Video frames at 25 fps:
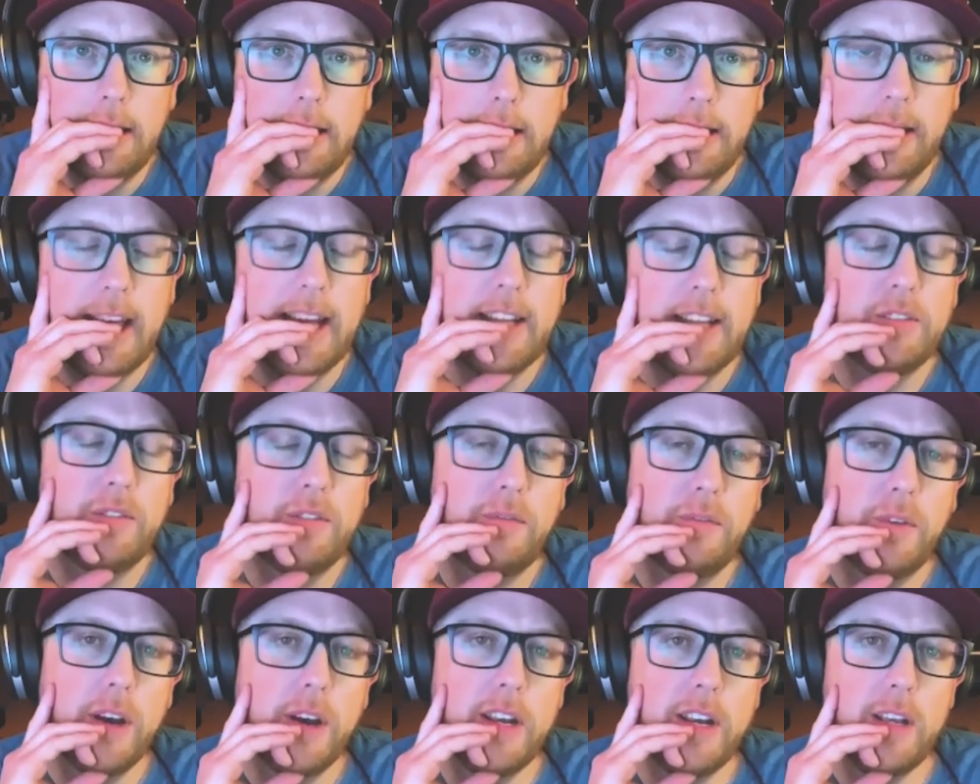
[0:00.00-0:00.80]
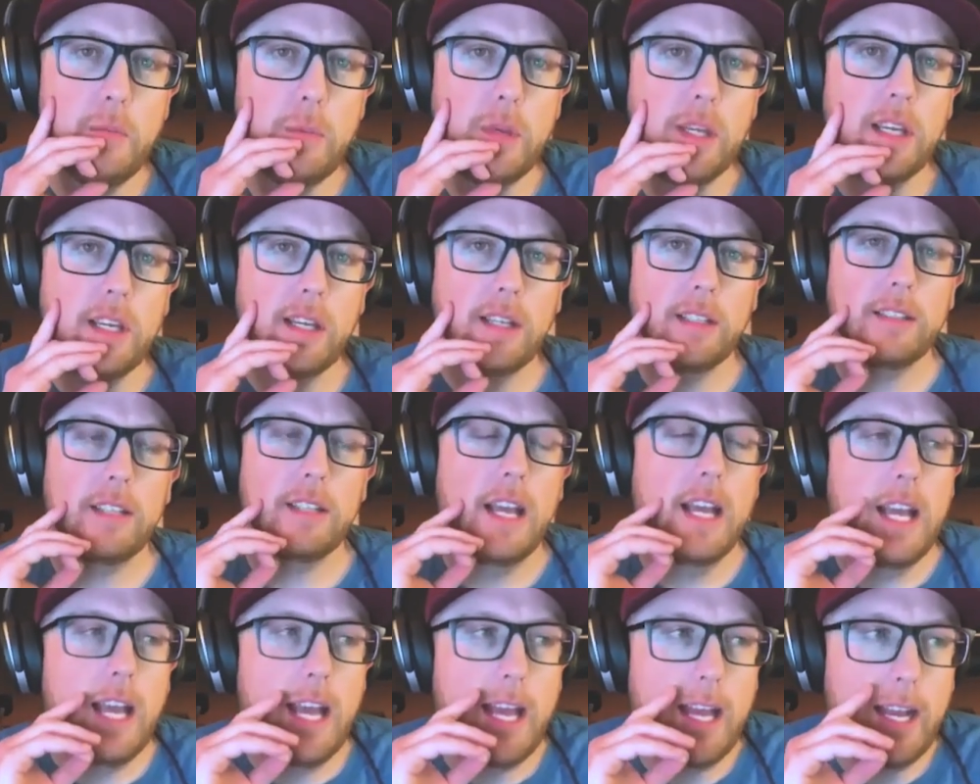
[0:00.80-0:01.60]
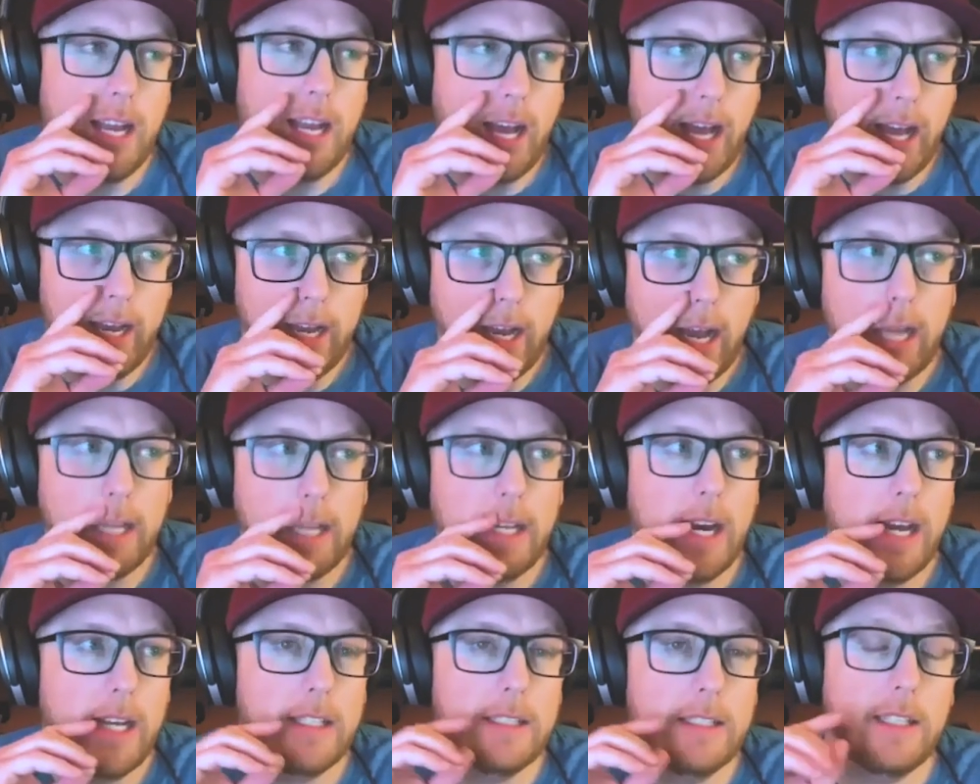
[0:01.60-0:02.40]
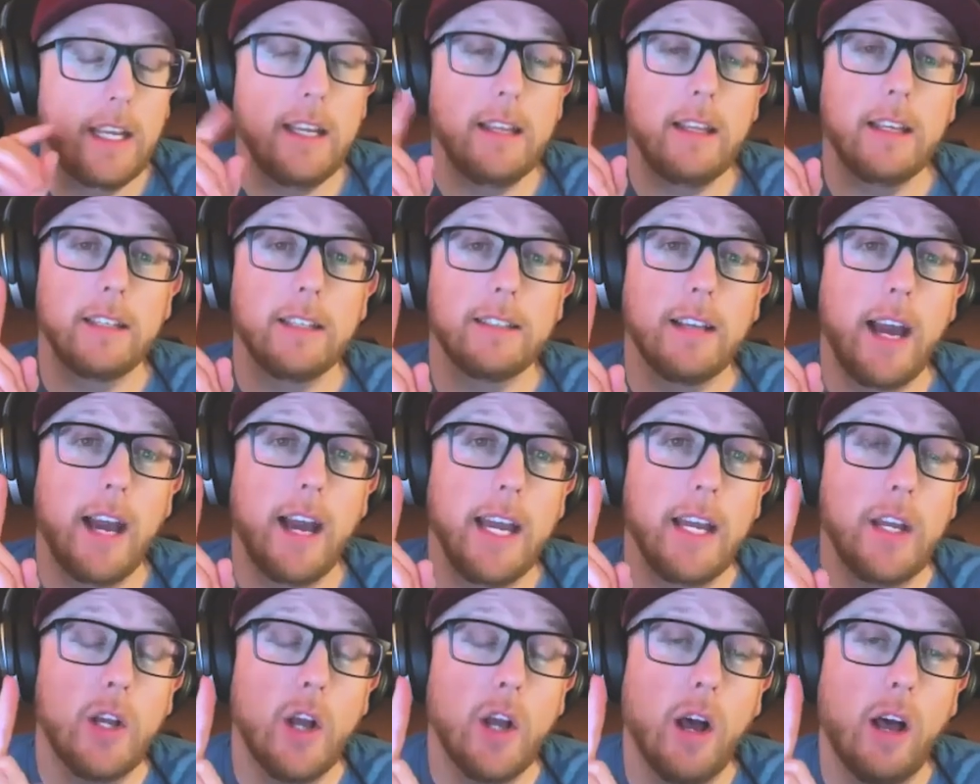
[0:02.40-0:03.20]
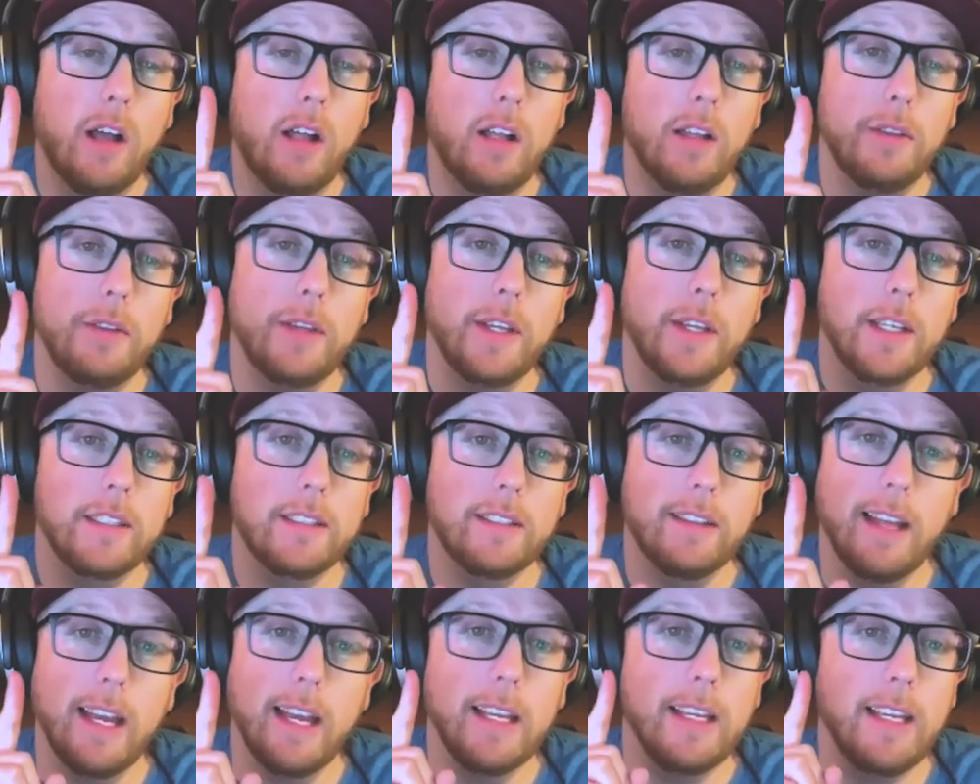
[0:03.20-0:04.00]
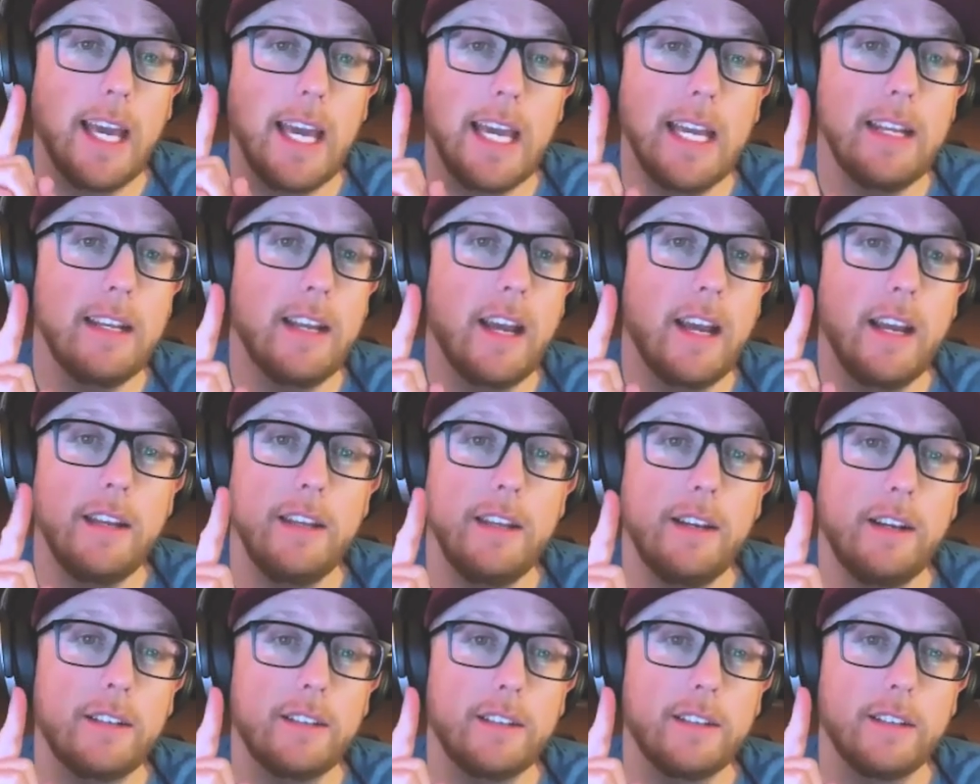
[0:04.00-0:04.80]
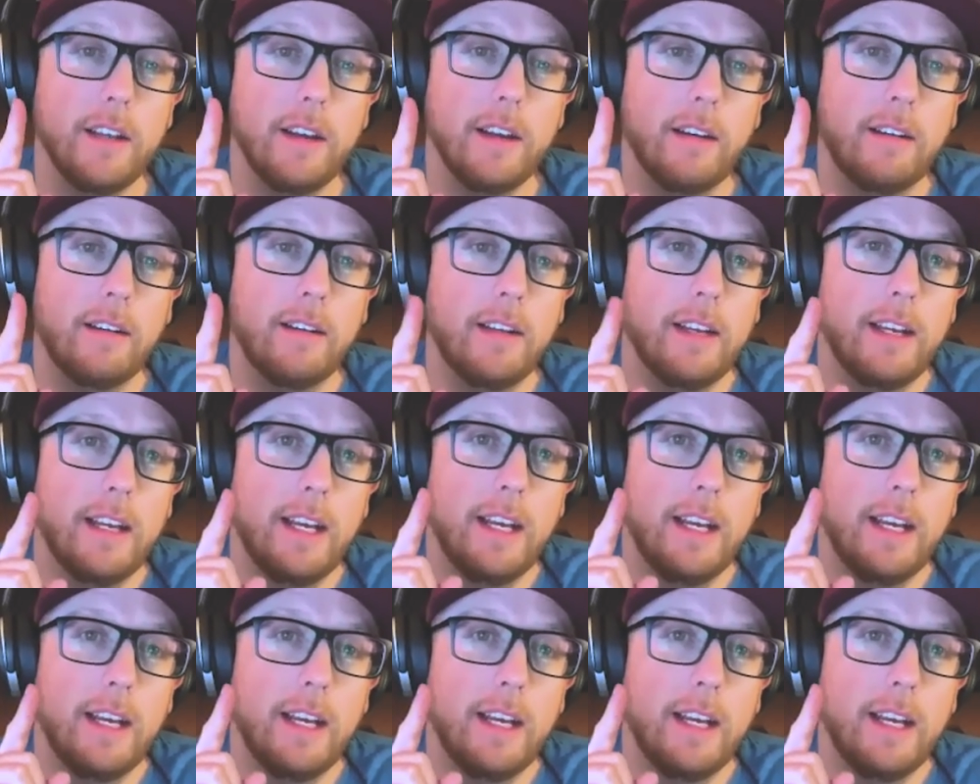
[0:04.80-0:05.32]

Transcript: Like That's it's crazy because and, and I got to say this. I called this like 8 9 years ago.